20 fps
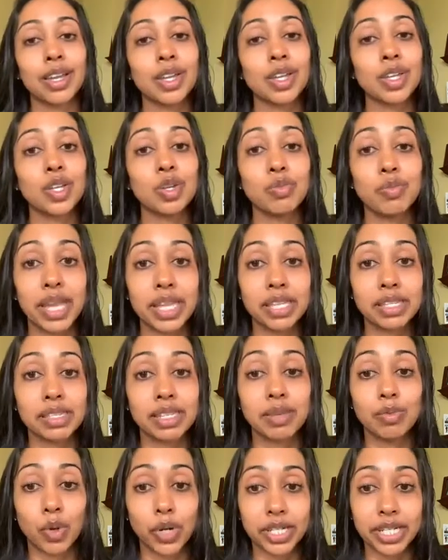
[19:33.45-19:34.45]
You may
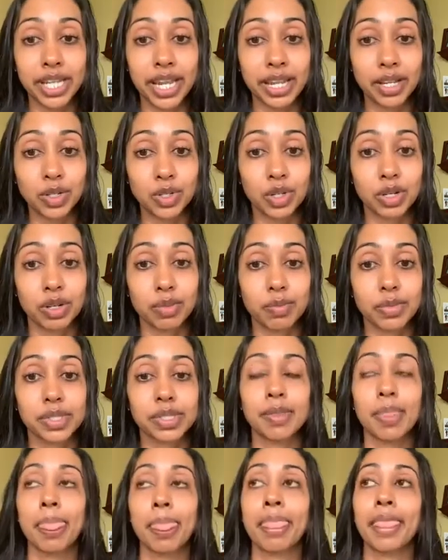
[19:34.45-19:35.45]
see more
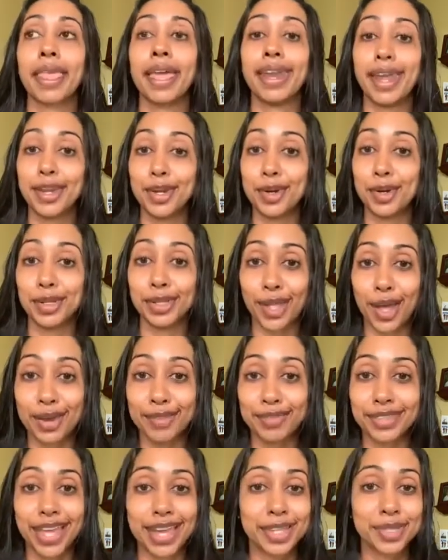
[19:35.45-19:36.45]
tantrums. And I know a lot
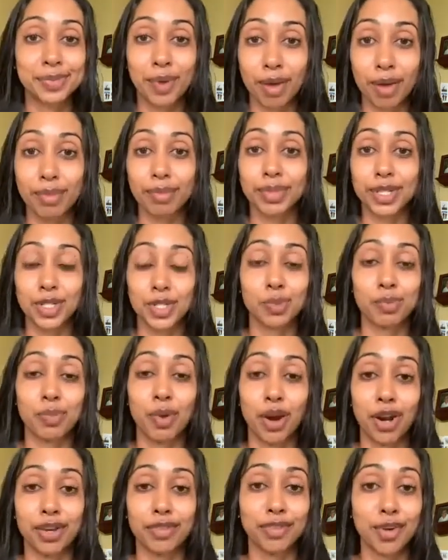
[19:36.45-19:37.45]
of that is probably just
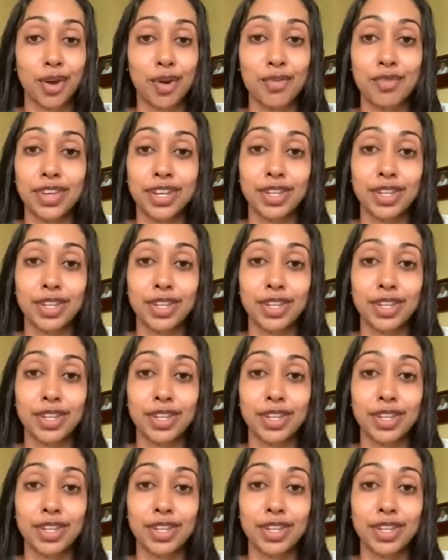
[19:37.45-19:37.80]
part of COVID,